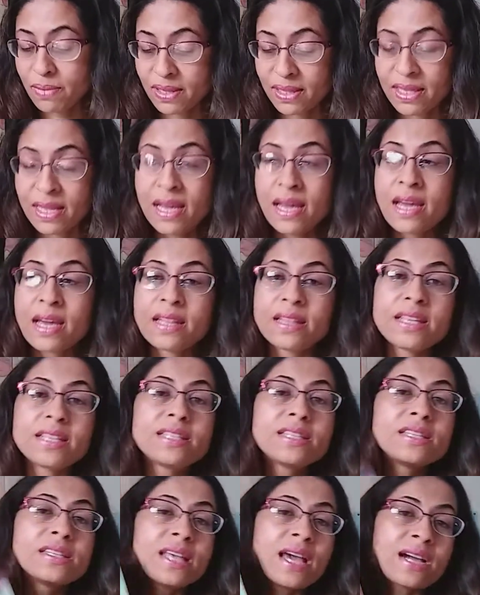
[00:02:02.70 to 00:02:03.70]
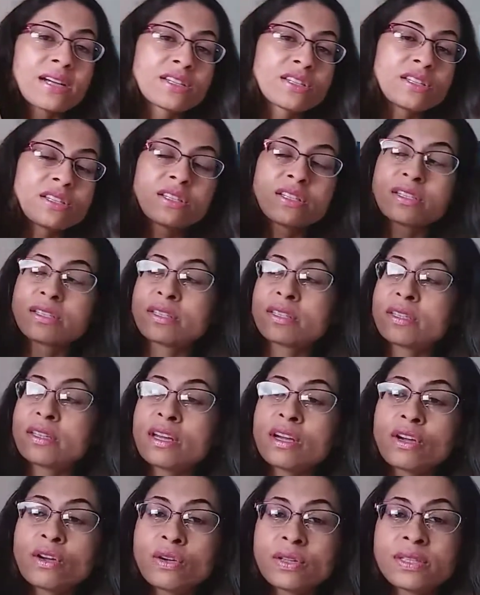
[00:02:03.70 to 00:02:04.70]
But this is actually just
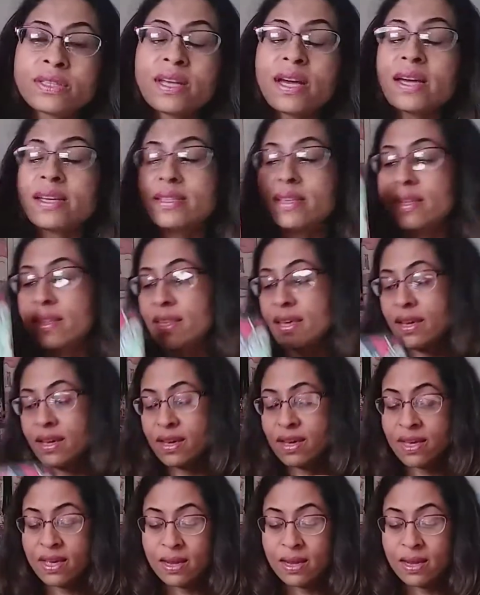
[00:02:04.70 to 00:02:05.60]
a good size, I think.